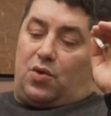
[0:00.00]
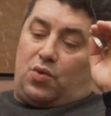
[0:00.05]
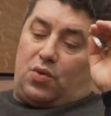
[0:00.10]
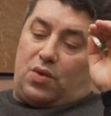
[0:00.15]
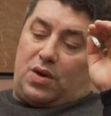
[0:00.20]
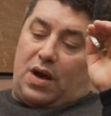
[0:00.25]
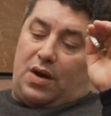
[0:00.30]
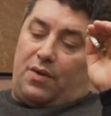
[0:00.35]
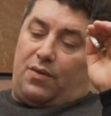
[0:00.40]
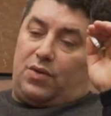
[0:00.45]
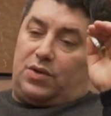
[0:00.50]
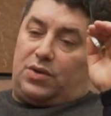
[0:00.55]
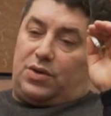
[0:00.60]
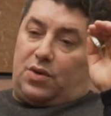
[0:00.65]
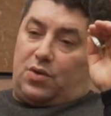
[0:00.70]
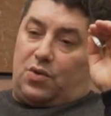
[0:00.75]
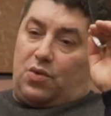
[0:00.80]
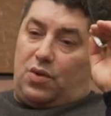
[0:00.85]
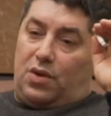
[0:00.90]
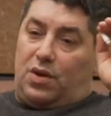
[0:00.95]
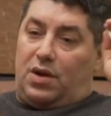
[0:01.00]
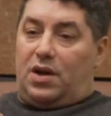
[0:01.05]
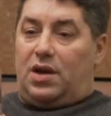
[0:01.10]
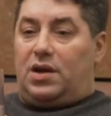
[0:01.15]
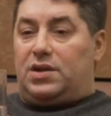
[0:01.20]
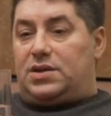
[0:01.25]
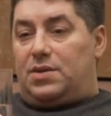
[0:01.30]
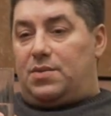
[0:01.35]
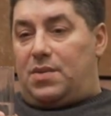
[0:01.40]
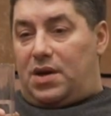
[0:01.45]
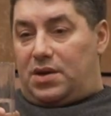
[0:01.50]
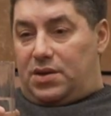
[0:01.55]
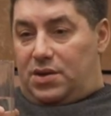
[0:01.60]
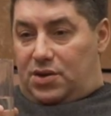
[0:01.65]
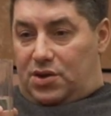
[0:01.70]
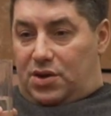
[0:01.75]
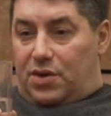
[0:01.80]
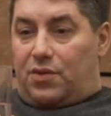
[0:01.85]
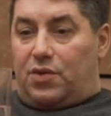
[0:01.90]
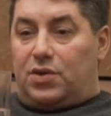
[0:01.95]
Because the movement with
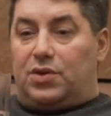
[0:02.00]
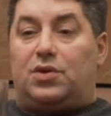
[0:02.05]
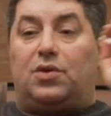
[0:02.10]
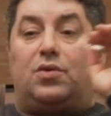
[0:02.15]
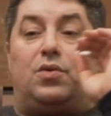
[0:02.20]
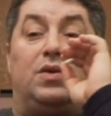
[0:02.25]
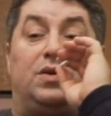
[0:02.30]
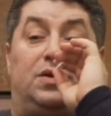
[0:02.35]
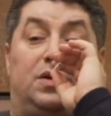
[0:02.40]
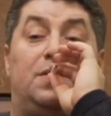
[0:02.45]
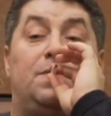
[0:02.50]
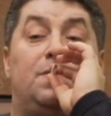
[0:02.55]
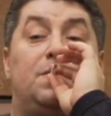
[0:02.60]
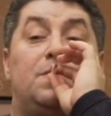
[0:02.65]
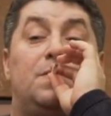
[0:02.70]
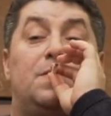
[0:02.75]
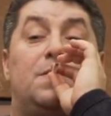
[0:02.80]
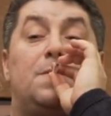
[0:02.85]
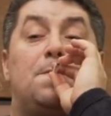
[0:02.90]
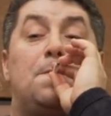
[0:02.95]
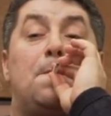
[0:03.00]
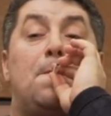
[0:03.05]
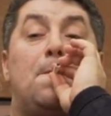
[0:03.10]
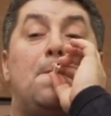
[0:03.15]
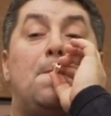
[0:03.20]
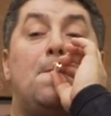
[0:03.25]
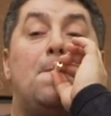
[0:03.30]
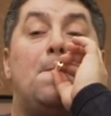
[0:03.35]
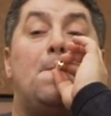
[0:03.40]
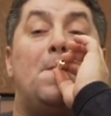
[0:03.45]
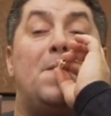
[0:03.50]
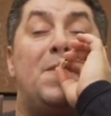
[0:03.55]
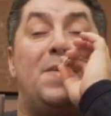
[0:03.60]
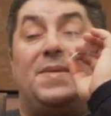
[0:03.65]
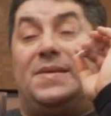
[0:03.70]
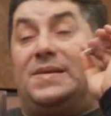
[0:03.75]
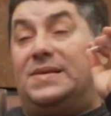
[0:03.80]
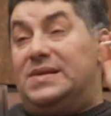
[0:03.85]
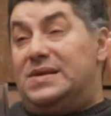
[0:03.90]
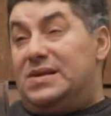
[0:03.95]
your hand is swift,
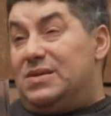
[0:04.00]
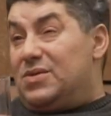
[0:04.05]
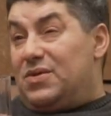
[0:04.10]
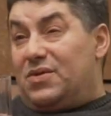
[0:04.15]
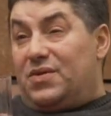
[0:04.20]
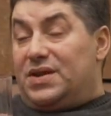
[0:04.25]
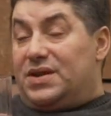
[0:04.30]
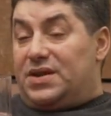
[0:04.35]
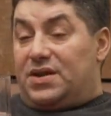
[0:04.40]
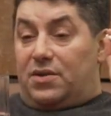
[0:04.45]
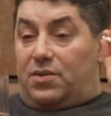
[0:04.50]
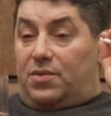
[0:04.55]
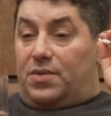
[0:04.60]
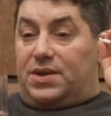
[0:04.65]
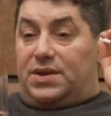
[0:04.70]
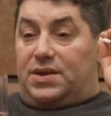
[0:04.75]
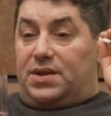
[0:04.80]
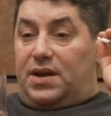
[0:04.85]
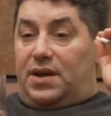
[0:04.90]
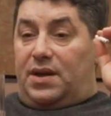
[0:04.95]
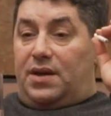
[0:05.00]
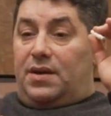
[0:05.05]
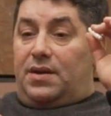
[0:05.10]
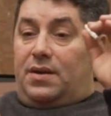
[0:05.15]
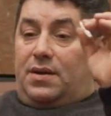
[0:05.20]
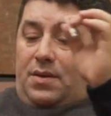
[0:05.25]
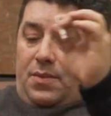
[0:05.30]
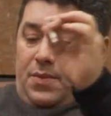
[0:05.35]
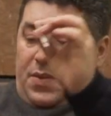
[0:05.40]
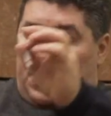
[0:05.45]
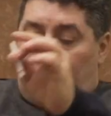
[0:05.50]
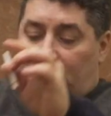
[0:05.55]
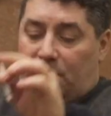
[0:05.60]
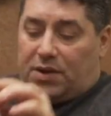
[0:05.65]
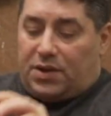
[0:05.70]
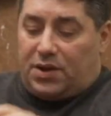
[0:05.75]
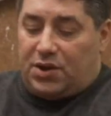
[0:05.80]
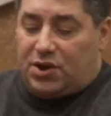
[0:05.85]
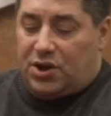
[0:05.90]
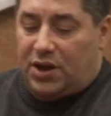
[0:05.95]
whilst the waving motion is
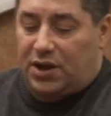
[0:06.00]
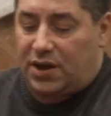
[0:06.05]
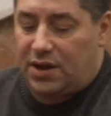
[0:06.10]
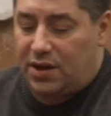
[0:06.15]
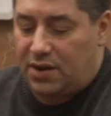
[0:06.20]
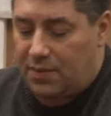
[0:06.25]
long.